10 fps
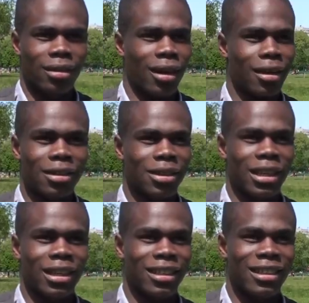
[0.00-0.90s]
Like
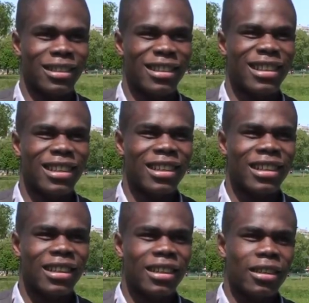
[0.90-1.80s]
the shop, is it the shop
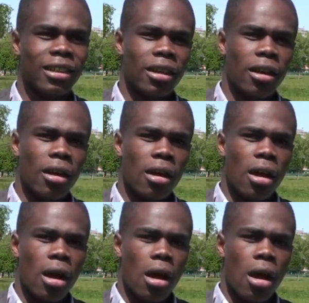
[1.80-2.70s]
game? Is that what they call it,